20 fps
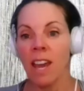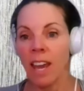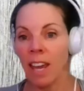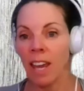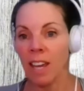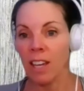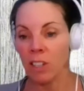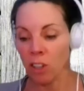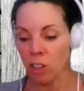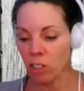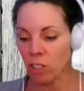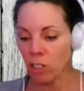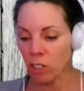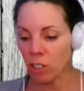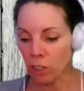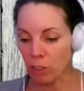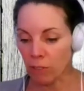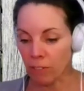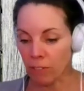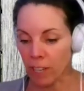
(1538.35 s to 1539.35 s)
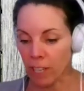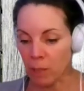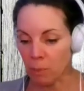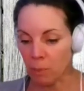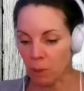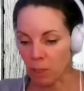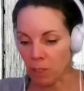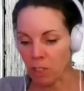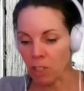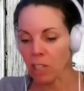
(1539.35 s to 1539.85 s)
and also your
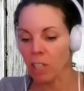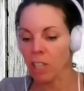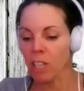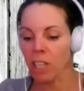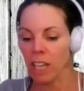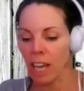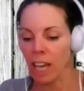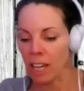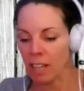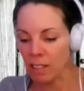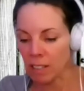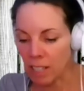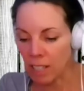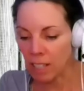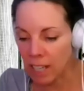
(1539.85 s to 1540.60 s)
Facebook. So I'm going to get